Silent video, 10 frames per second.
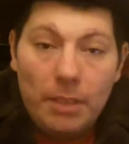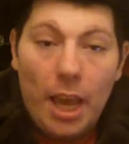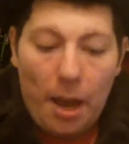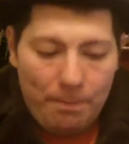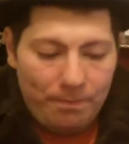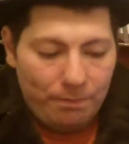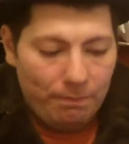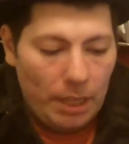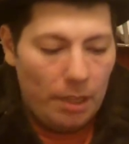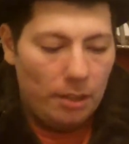Yeah.
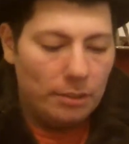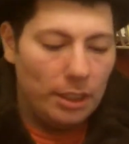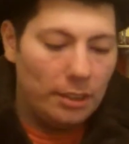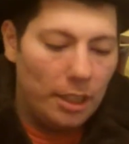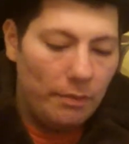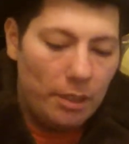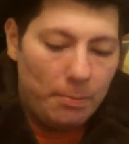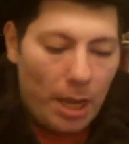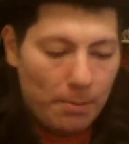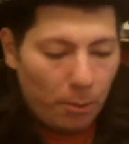So let's give this
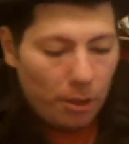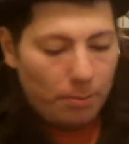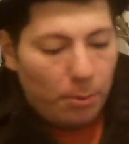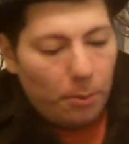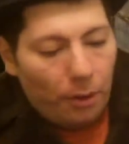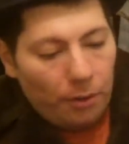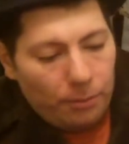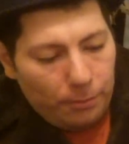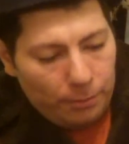bad boy a pour.